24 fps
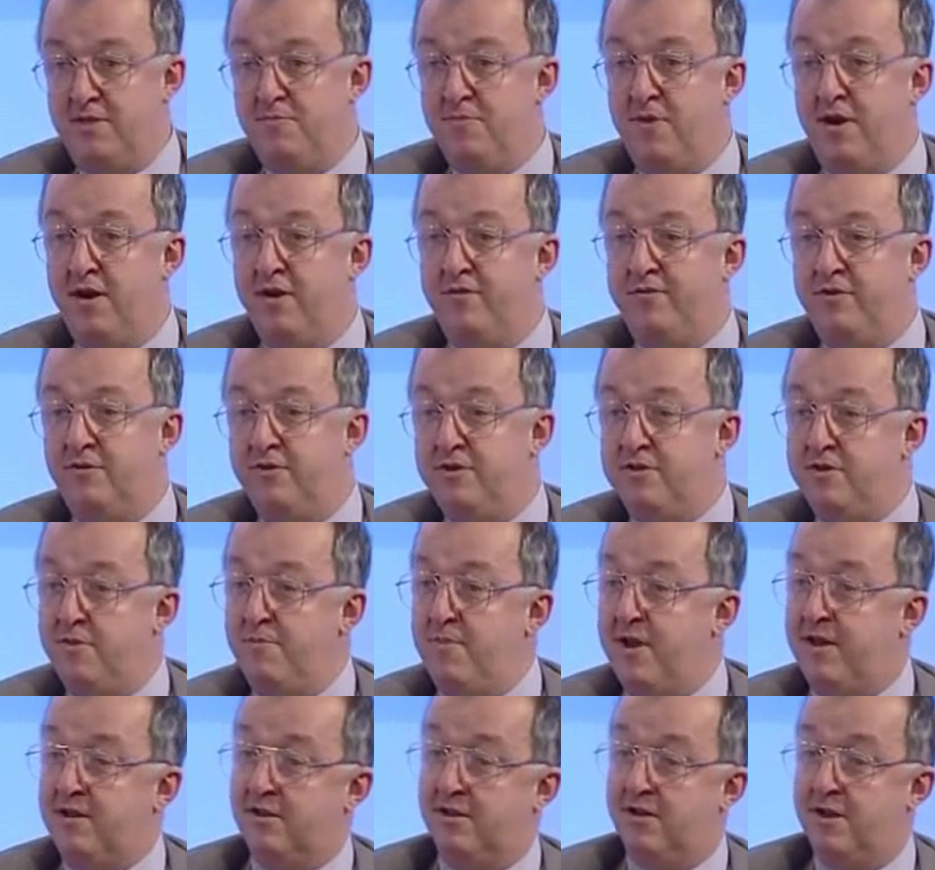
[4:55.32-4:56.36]
in my view, is the
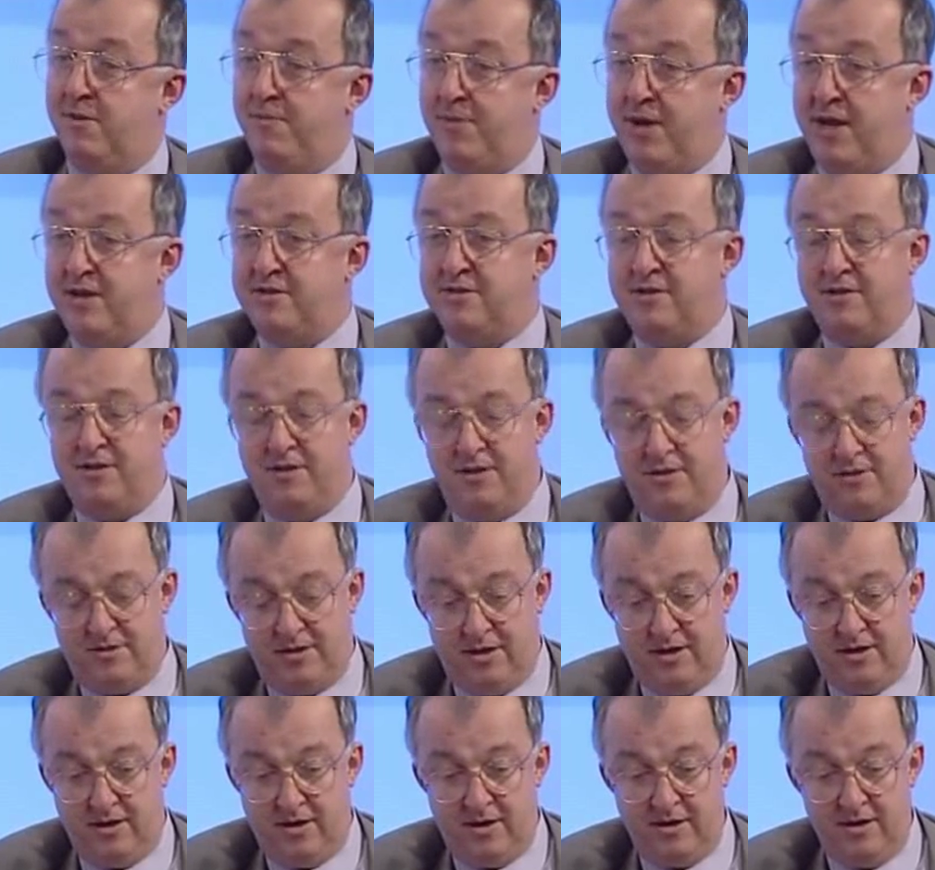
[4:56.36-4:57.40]
mental capacity
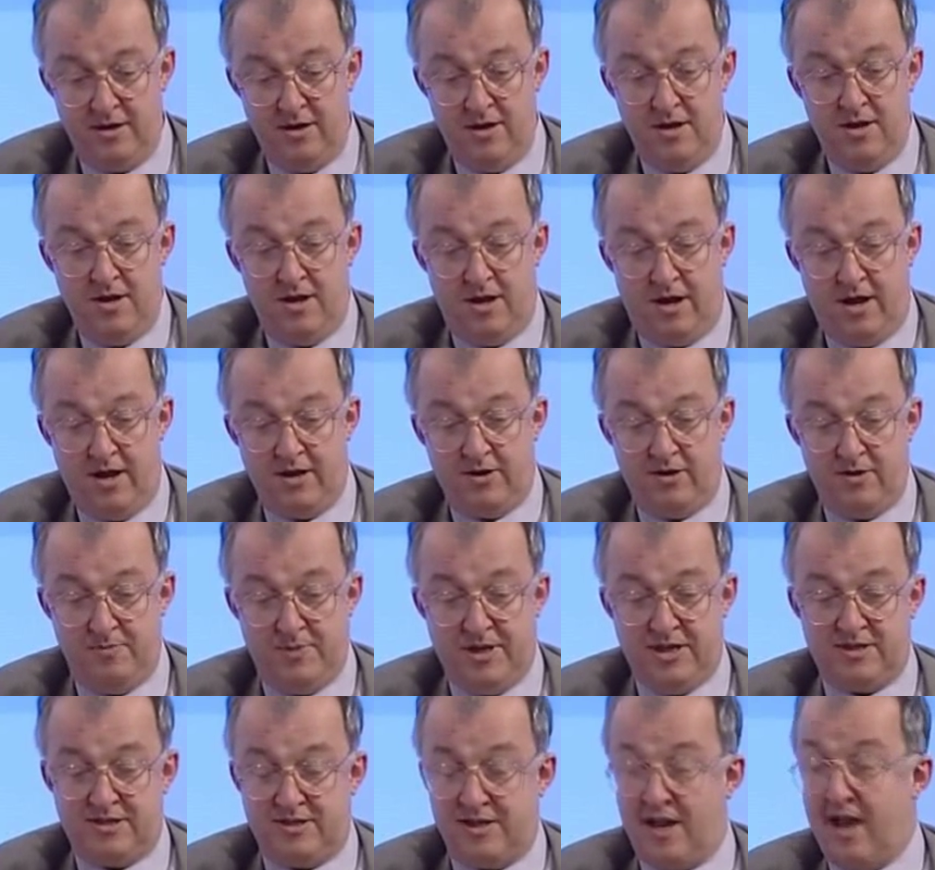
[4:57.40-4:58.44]
thing. And I got a
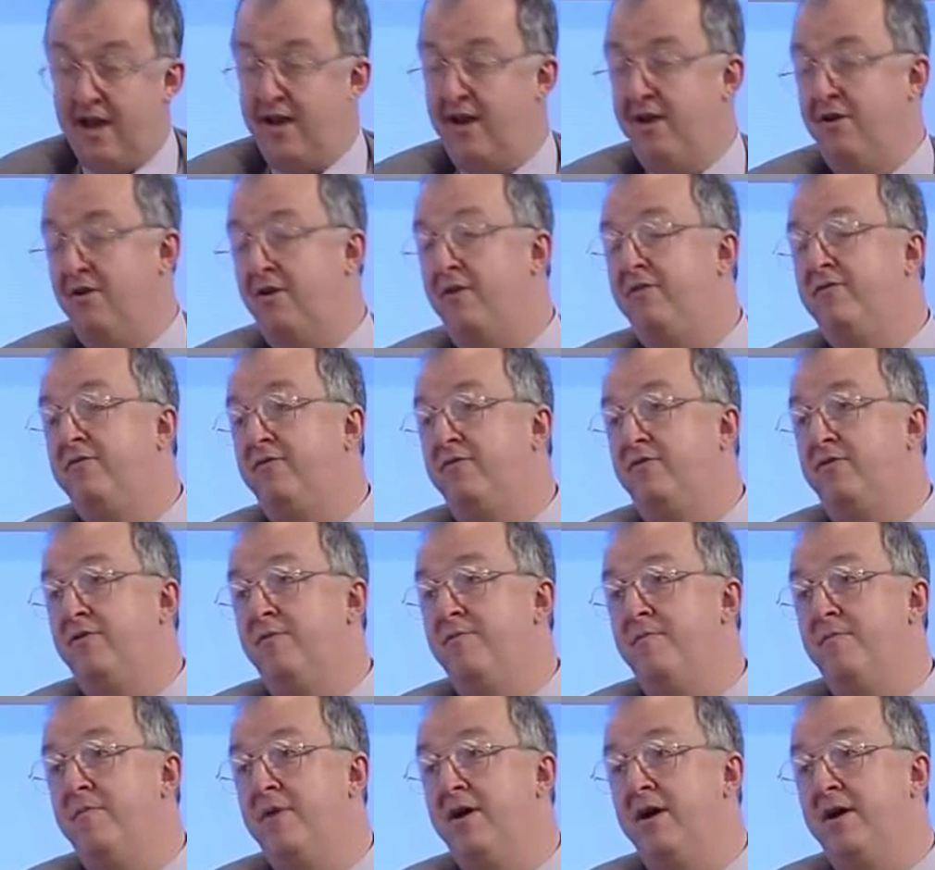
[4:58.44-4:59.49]
big slagging off
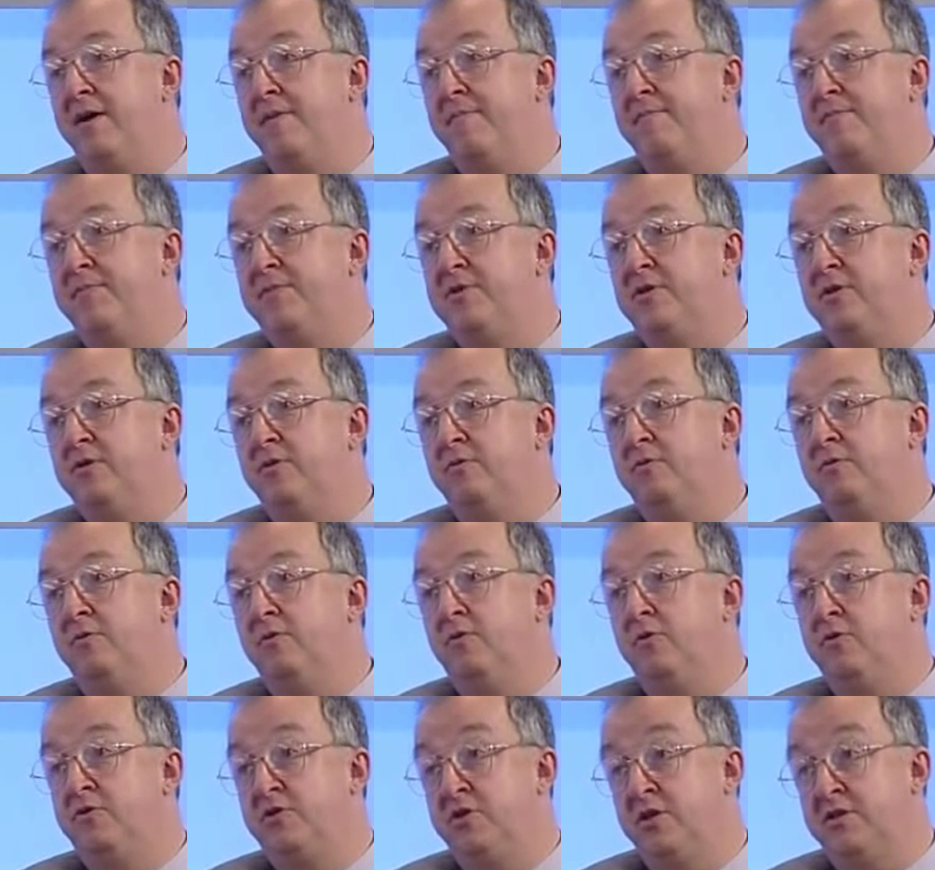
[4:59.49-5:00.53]
from two
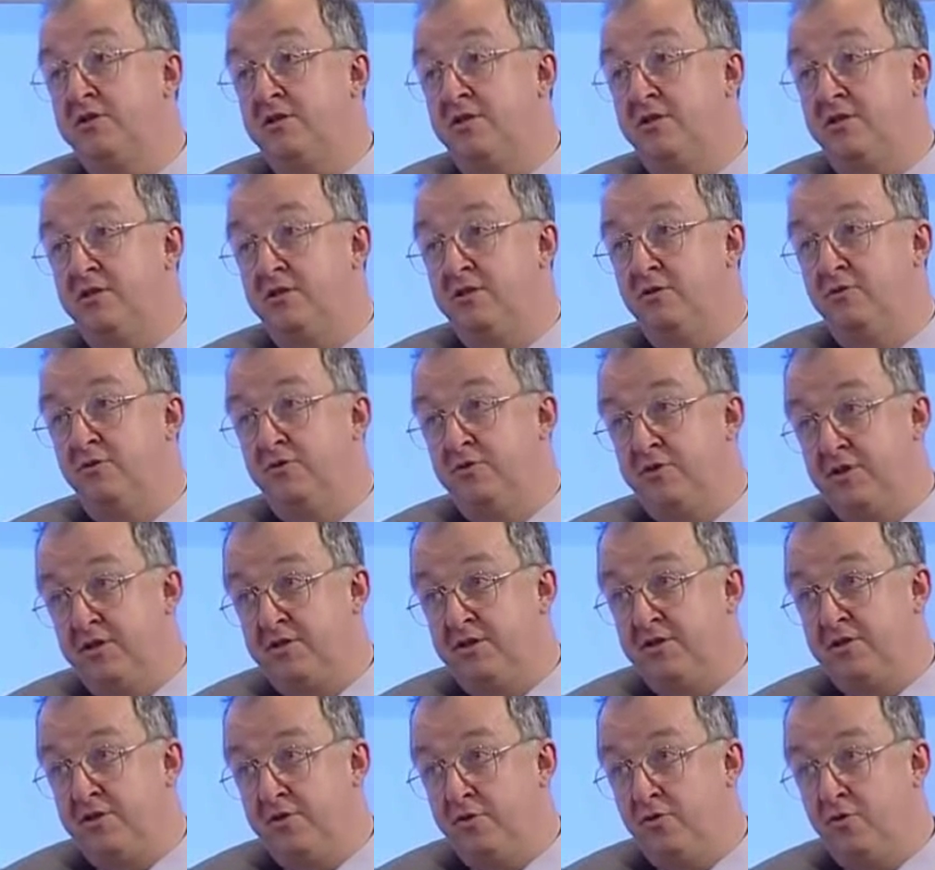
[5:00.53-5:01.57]
Lord Justices, Lord
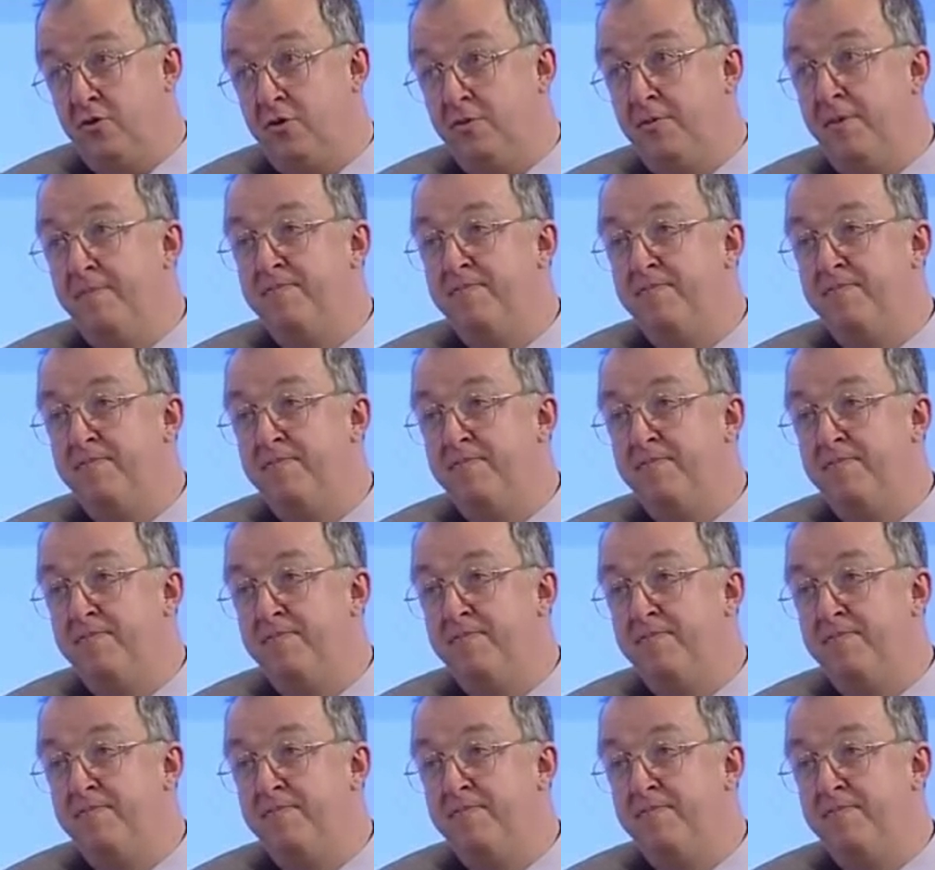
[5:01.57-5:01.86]
Justice Thorpe